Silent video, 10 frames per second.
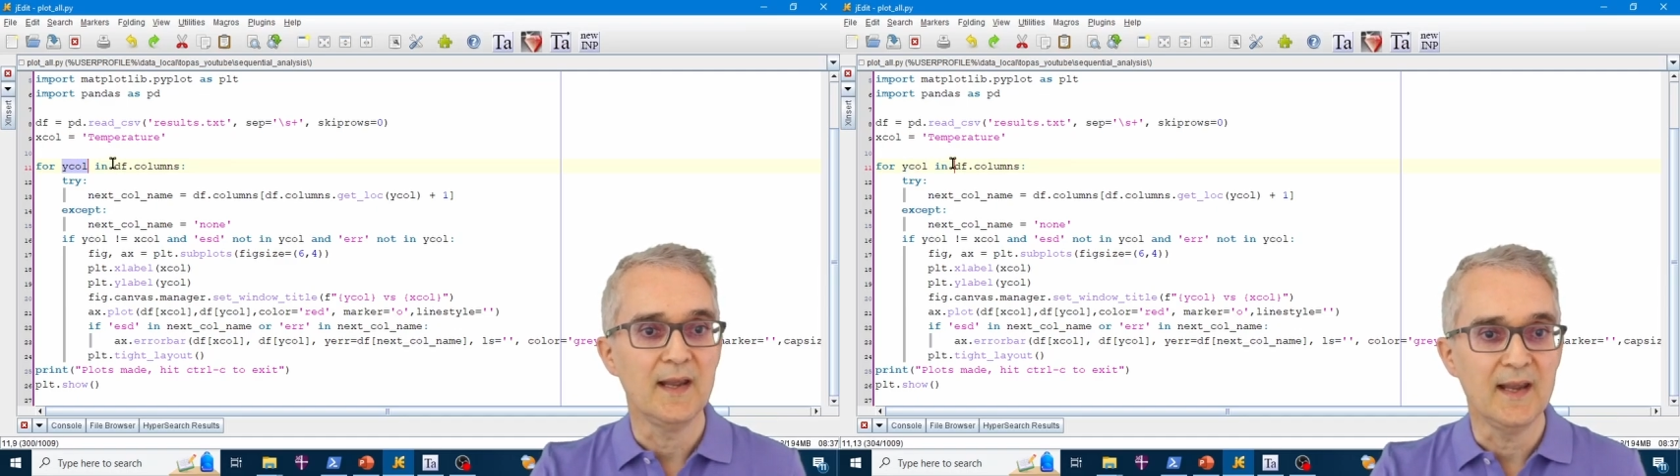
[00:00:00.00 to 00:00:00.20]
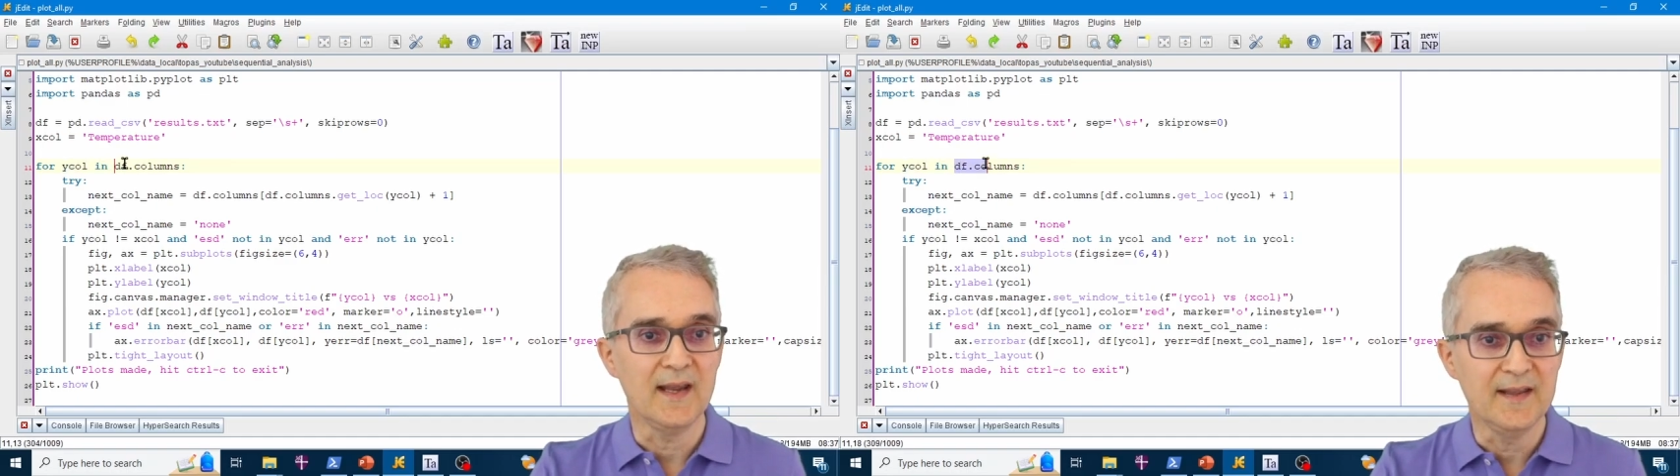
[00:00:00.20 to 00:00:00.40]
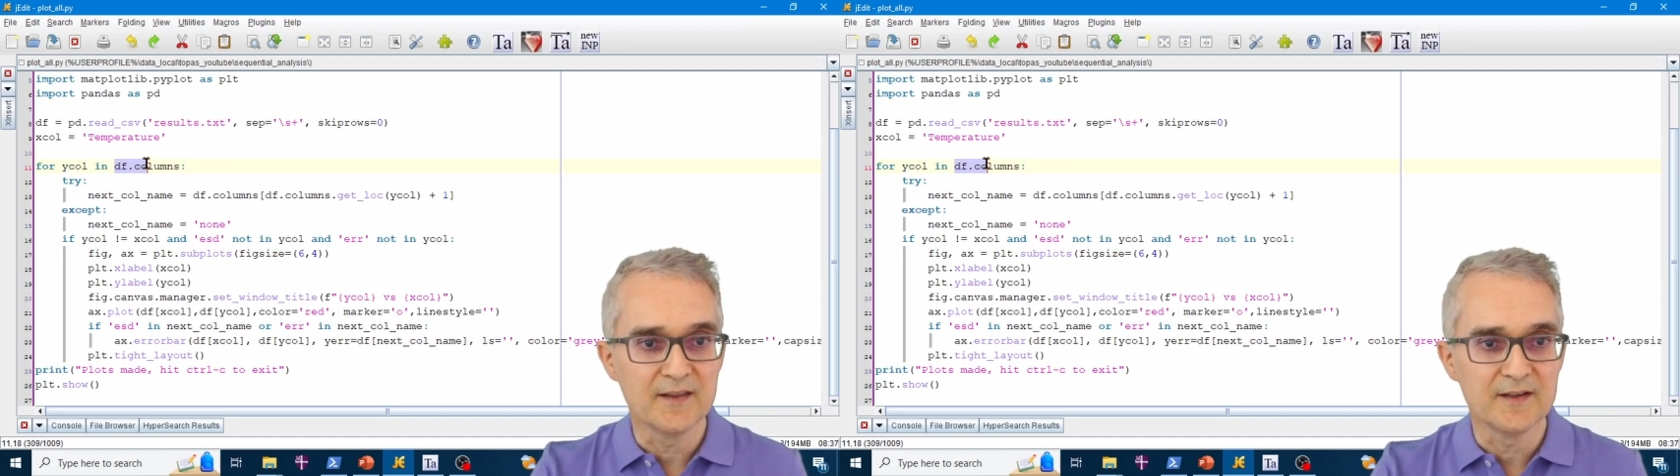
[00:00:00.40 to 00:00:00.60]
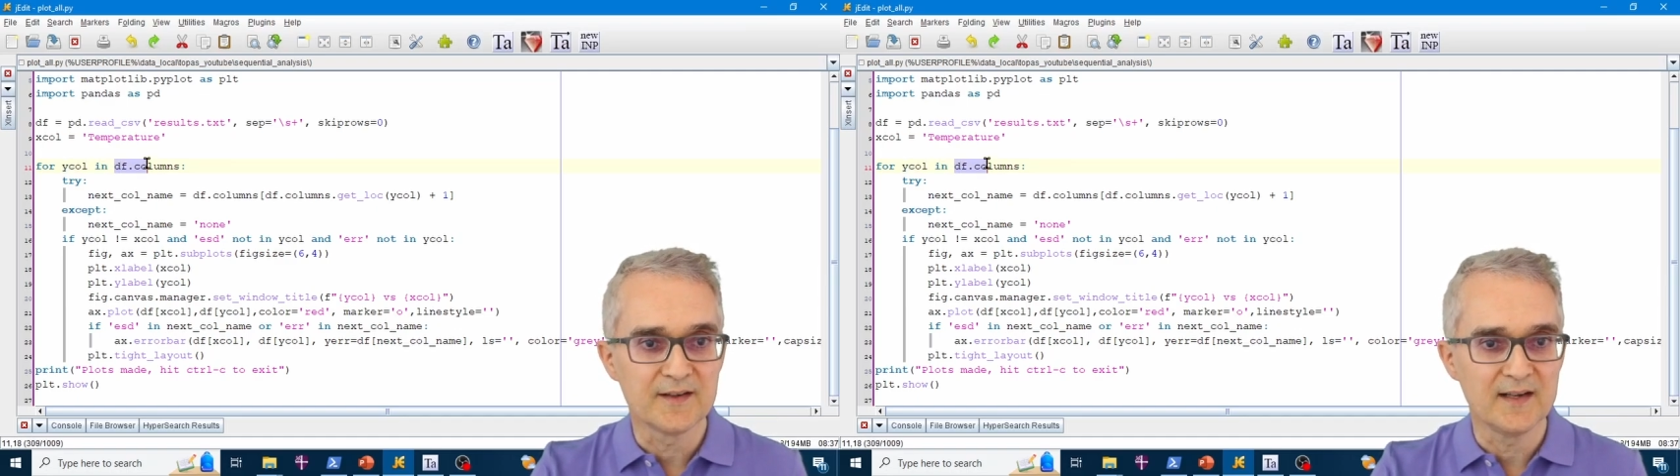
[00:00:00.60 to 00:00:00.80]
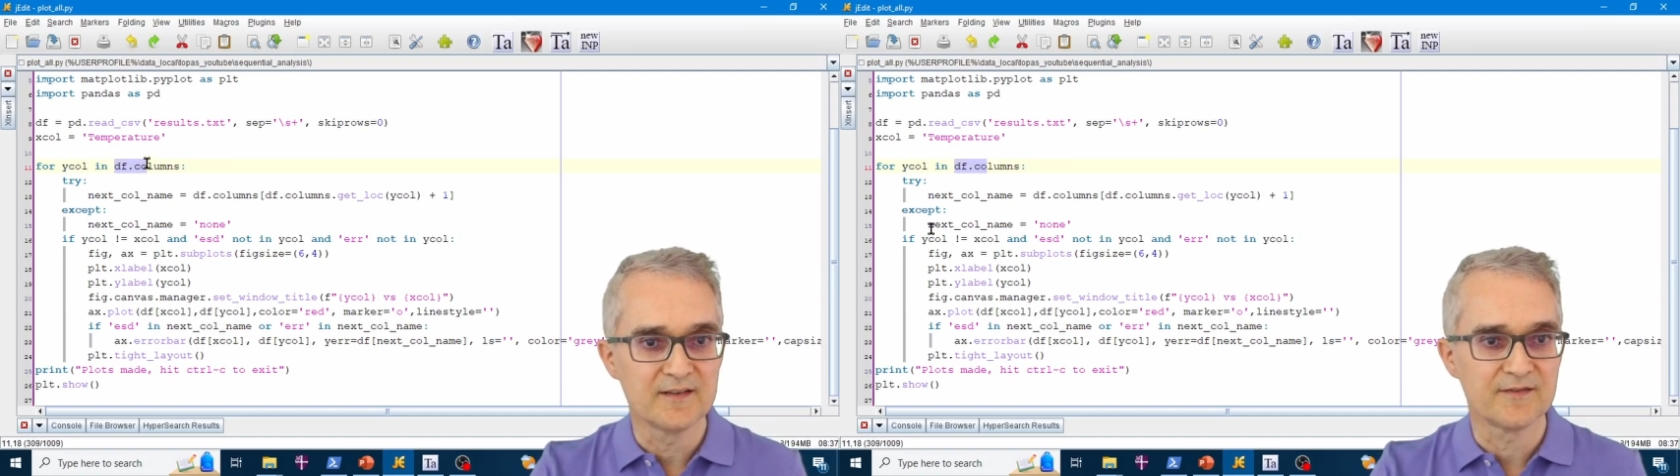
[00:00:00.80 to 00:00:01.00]
in the
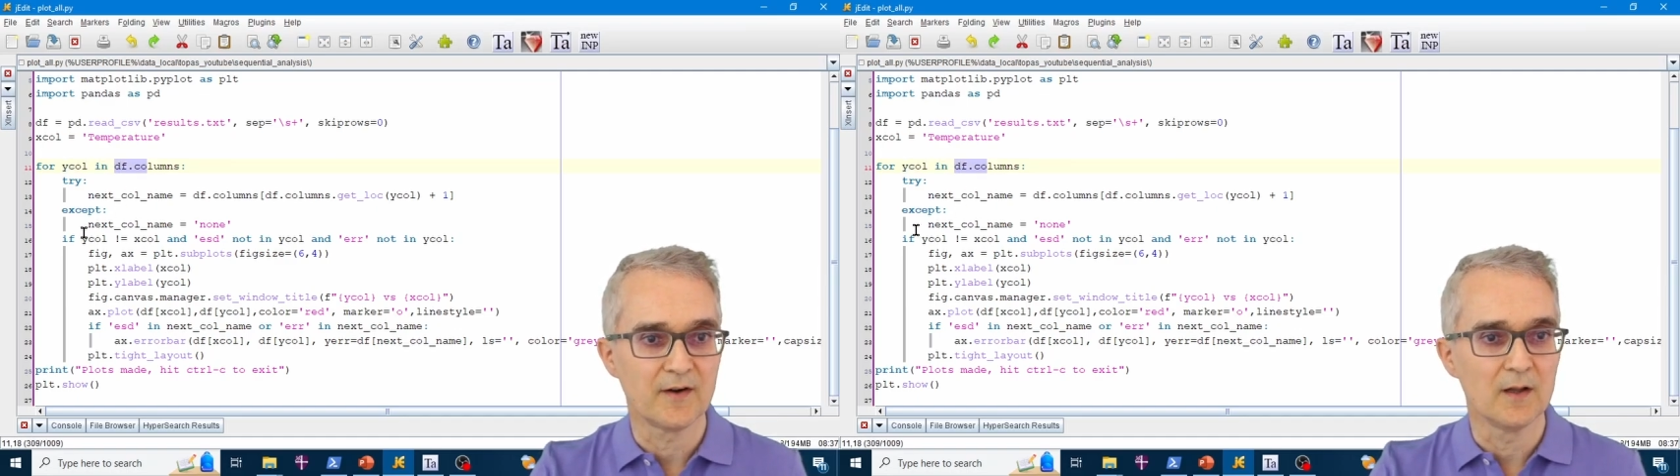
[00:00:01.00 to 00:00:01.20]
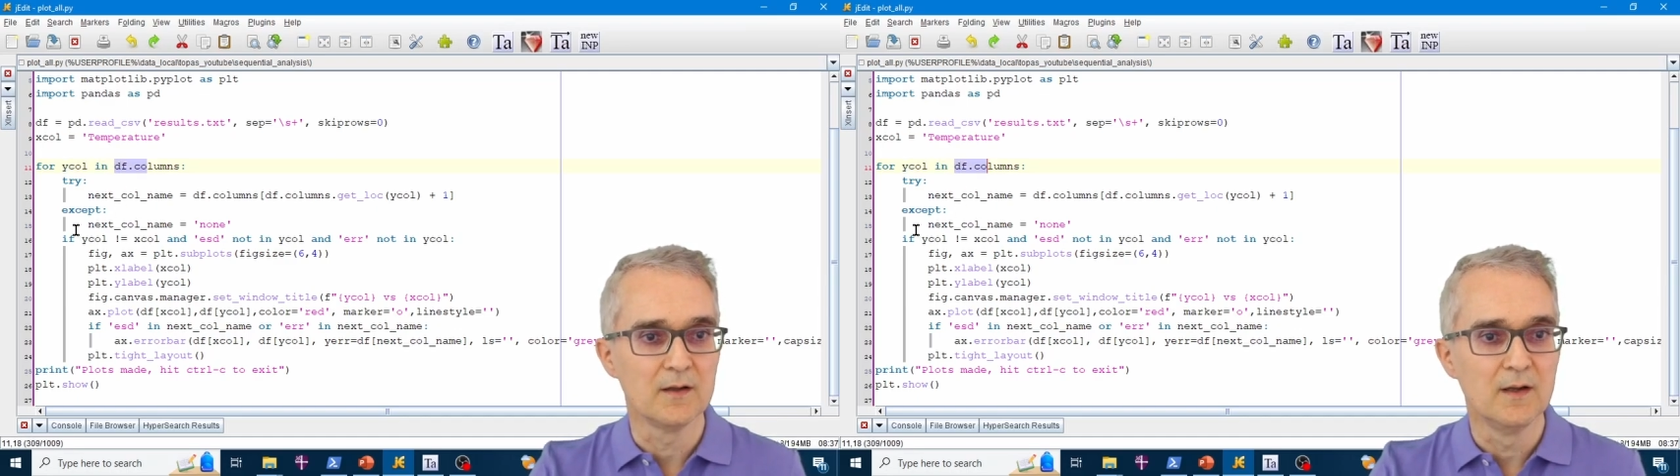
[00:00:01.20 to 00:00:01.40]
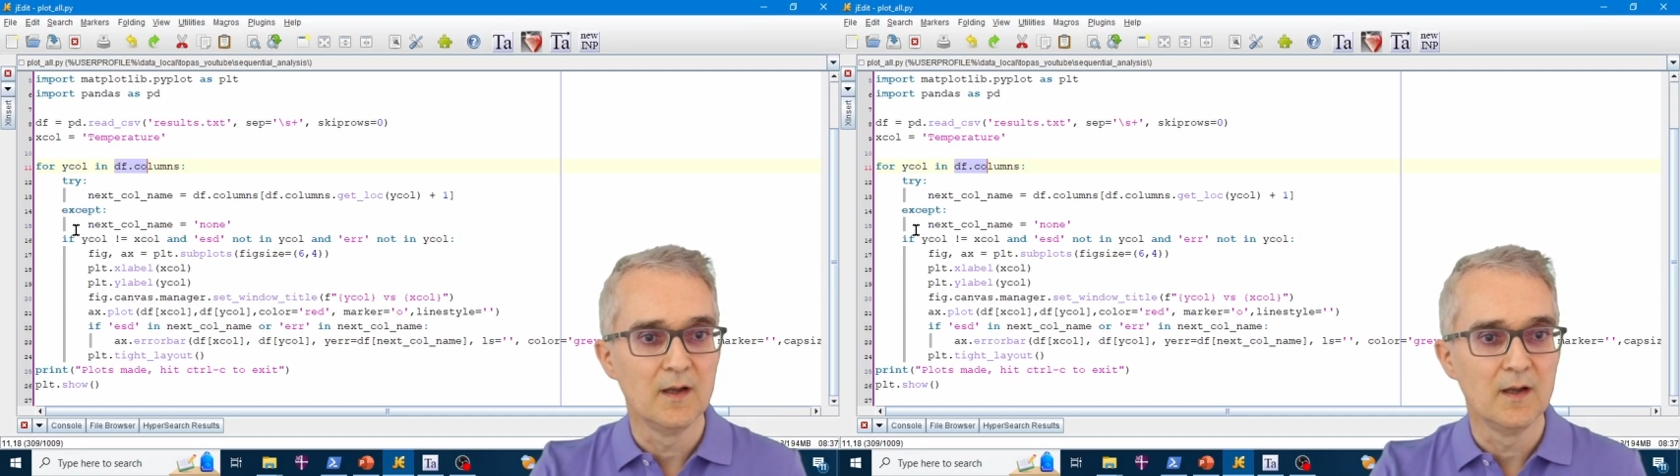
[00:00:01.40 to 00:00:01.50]
data file,